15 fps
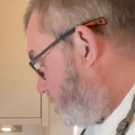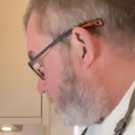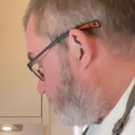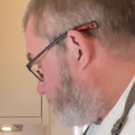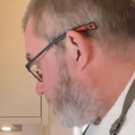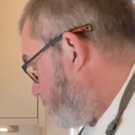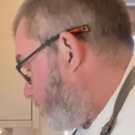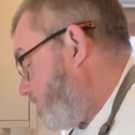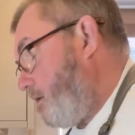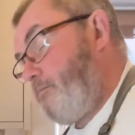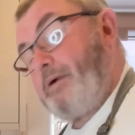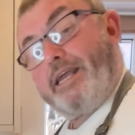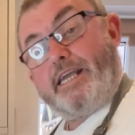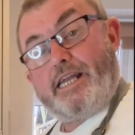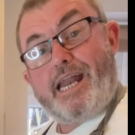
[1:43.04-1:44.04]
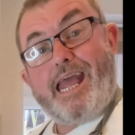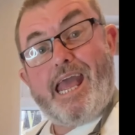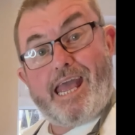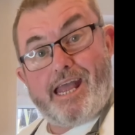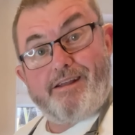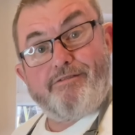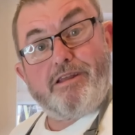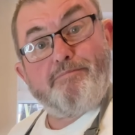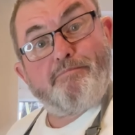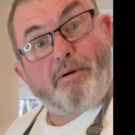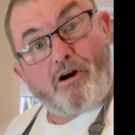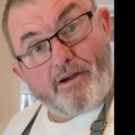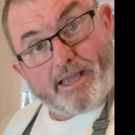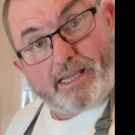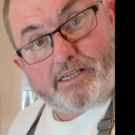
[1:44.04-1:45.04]
So I'm making a hairy
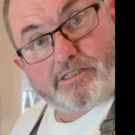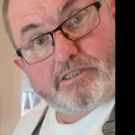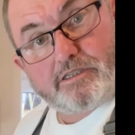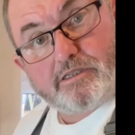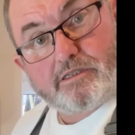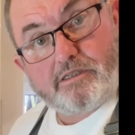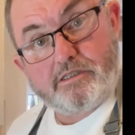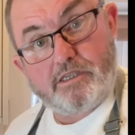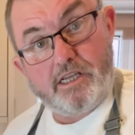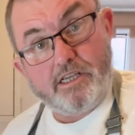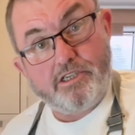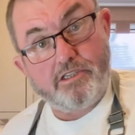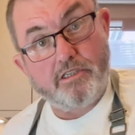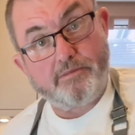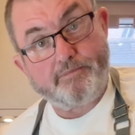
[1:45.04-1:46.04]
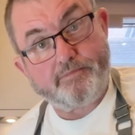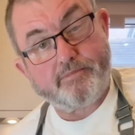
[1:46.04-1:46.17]
biker's dish.